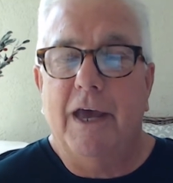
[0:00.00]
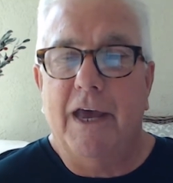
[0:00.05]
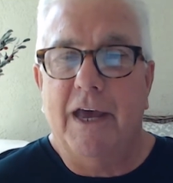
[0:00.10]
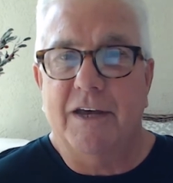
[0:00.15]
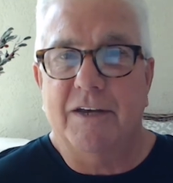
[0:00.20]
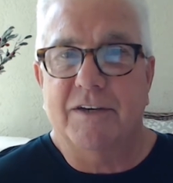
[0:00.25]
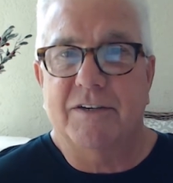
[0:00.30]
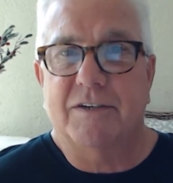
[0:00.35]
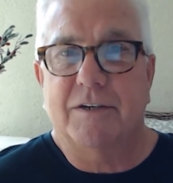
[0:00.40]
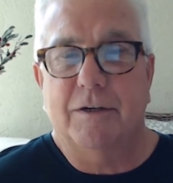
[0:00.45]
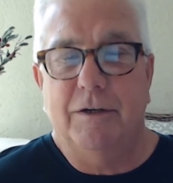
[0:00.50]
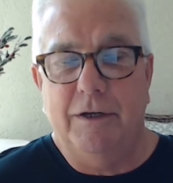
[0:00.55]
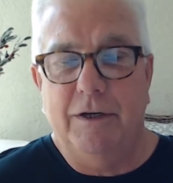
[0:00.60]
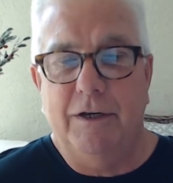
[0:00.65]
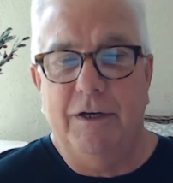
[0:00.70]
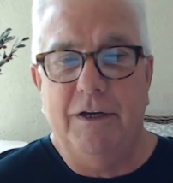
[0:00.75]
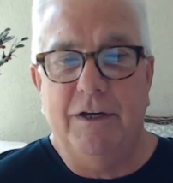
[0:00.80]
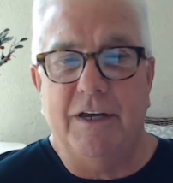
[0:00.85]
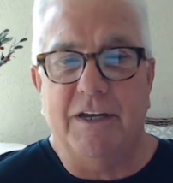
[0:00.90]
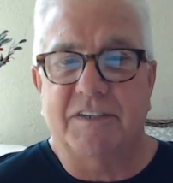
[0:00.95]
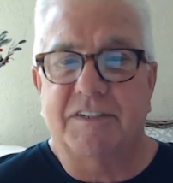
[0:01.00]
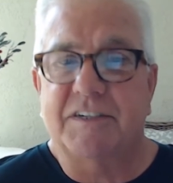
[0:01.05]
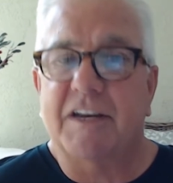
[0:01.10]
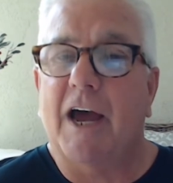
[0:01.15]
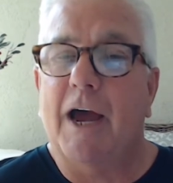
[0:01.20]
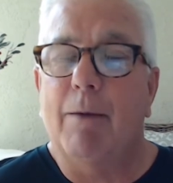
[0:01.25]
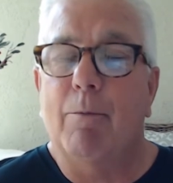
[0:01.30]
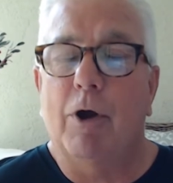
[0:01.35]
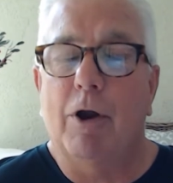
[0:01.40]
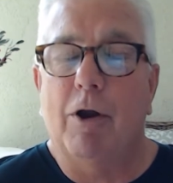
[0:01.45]
as
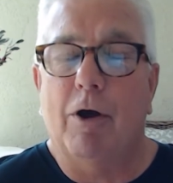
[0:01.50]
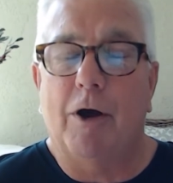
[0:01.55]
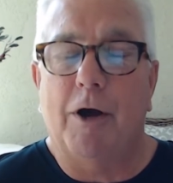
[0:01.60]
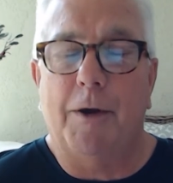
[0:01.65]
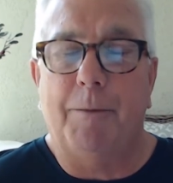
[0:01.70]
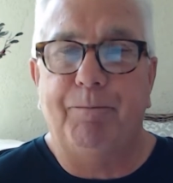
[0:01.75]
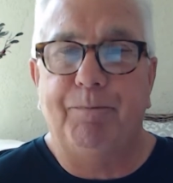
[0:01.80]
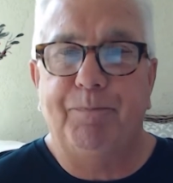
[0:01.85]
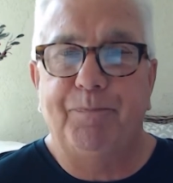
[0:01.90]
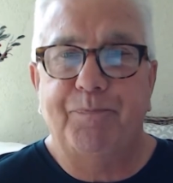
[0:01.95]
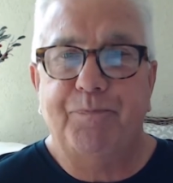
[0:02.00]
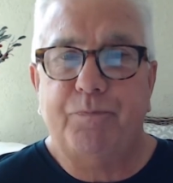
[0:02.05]
time went on.